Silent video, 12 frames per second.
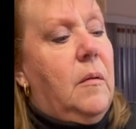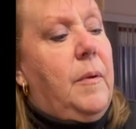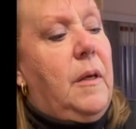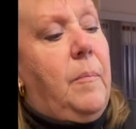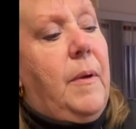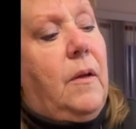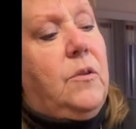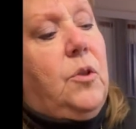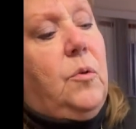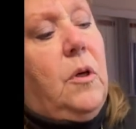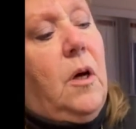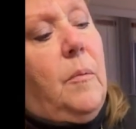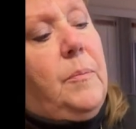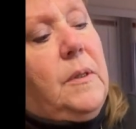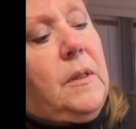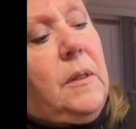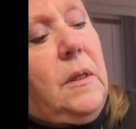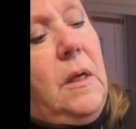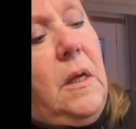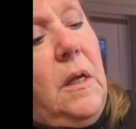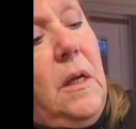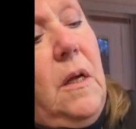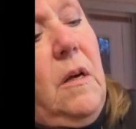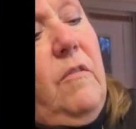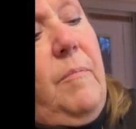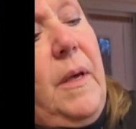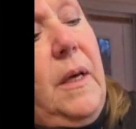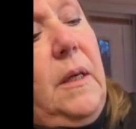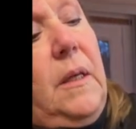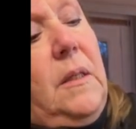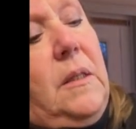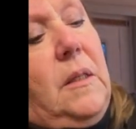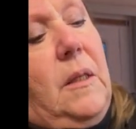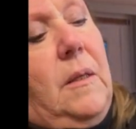be about 2 cups of mayonnaise.